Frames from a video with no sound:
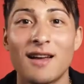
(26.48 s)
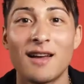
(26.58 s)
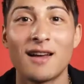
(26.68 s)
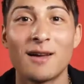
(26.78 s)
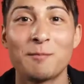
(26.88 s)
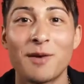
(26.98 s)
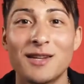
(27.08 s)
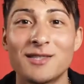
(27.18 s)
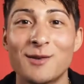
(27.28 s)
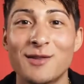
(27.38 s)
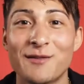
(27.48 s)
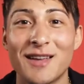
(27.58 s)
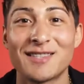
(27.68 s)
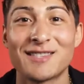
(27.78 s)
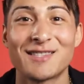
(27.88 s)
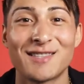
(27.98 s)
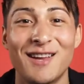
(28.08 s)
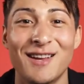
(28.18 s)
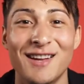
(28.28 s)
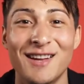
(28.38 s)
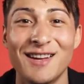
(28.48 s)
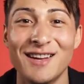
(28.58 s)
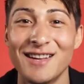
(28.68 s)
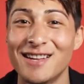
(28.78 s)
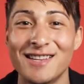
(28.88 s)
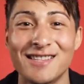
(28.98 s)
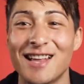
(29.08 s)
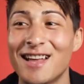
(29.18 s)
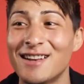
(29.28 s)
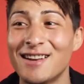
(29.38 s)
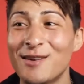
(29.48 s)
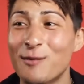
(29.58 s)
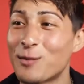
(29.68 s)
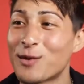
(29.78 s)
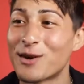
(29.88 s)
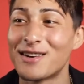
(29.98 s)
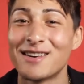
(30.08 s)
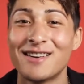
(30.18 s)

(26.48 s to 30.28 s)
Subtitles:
Punch you in the face. Is that one word?